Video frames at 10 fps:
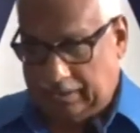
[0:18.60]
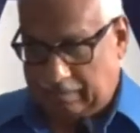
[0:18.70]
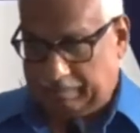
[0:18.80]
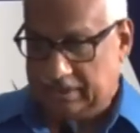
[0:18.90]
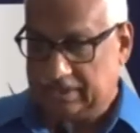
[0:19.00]

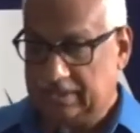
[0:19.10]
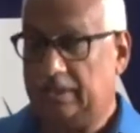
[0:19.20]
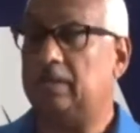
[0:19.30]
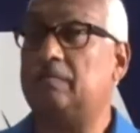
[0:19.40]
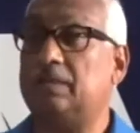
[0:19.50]
Political leader
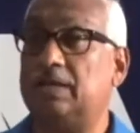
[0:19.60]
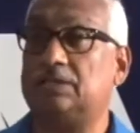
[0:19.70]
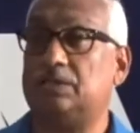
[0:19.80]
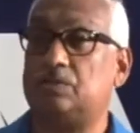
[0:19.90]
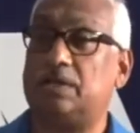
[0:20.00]
of the
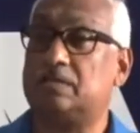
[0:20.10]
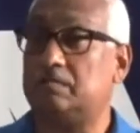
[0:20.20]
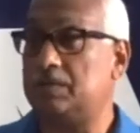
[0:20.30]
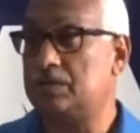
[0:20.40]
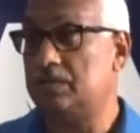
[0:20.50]
National
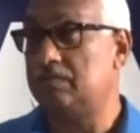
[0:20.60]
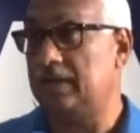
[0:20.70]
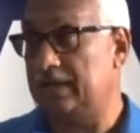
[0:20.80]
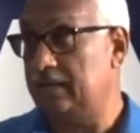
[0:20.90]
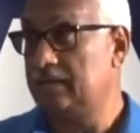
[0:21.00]
Transformational
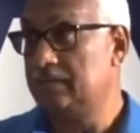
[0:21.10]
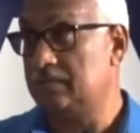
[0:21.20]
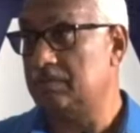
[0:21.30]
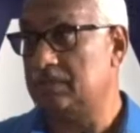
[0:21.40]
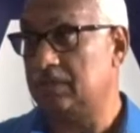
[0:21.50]
Alliance,
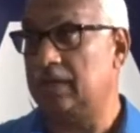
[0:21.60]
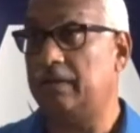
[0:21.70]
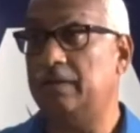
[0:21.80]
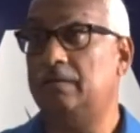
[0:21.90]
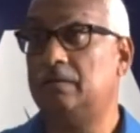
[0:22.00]
Mr.
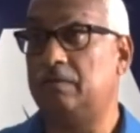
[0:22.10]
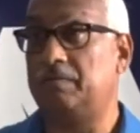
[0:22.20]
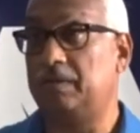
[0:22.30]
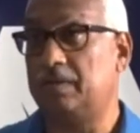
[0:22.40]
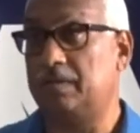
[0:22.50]
Gary
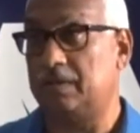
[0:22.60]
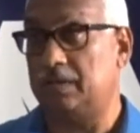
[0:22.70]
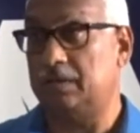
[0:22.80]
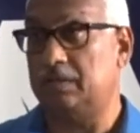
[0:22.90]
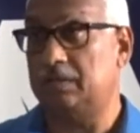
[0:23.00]
Griffith,
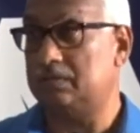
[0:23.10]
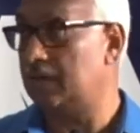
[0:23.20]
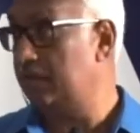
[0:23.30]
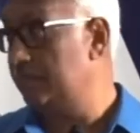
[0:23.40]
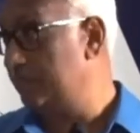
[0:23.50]
and his
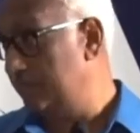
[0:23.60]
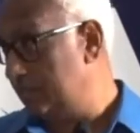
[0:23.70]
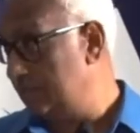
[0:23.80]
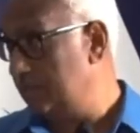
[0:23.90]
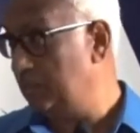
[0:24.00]
wife,
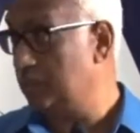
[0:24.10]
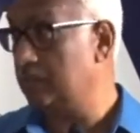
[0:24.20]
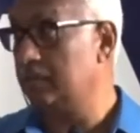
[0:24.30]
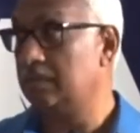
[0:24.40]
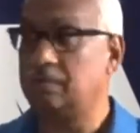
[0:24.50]
Mrs.
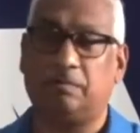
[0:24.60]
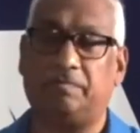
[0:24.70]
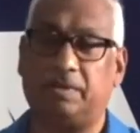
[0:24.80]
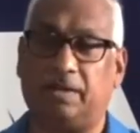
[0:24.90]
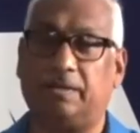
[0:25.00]
Nicole
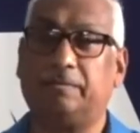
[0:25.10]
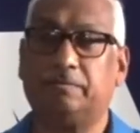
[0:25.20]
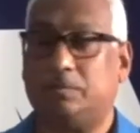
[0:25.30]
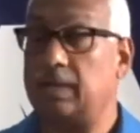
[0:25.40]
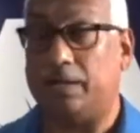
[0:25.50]
Griffith Dyer
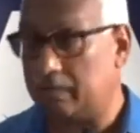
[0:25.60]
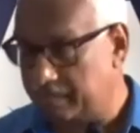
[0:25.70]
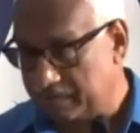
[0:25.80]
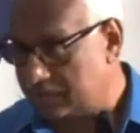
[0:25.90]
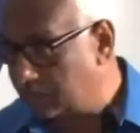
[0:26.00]

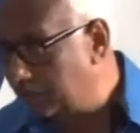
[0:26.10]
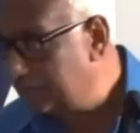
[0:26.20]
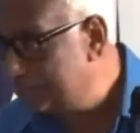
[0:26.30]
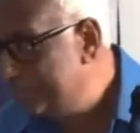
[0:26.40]
Griffith, sorry.